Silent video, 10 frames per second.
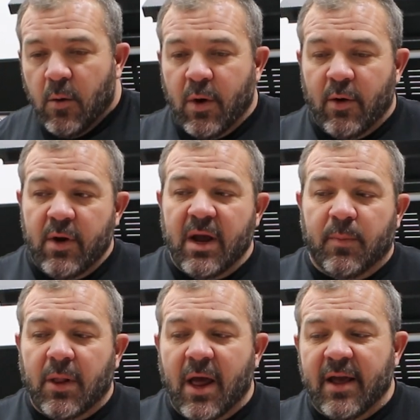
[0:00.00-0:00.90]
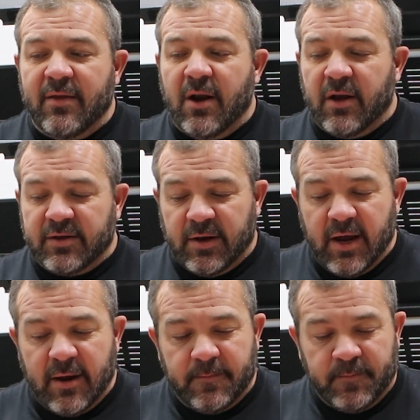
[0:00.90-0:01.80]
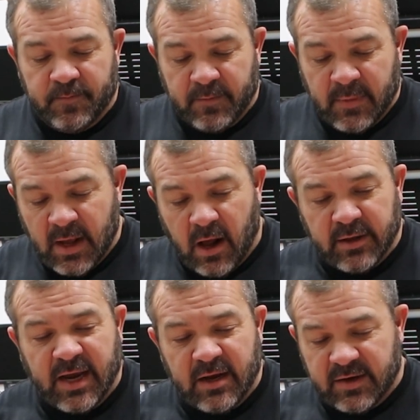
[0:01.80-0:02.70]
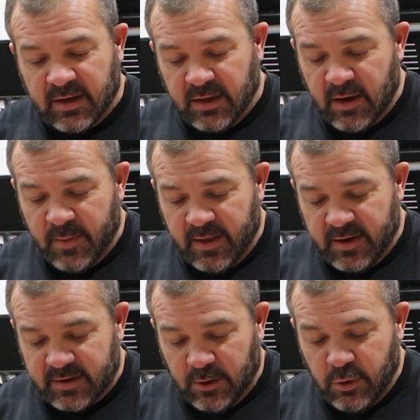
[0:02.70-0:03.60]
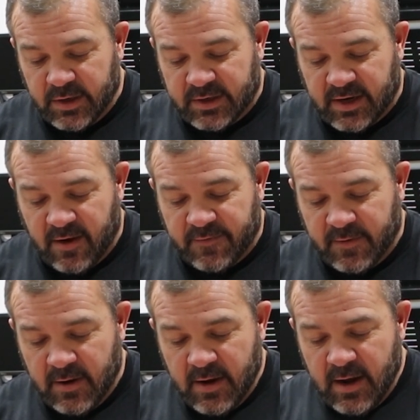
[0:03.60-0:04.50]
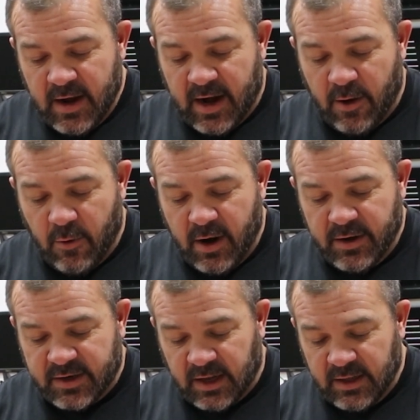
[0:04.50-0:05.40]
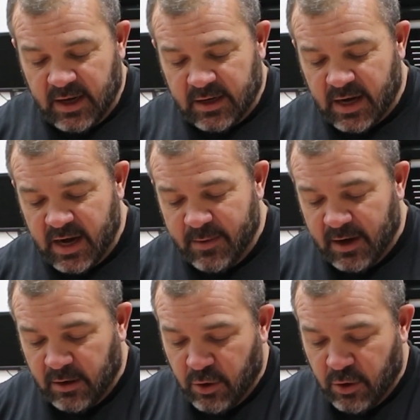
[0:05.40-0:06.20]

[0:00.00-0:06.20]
When reapplying the nozzle nut, I'll take just a little bit of this Lucas stuff and I run just a little tiny bit of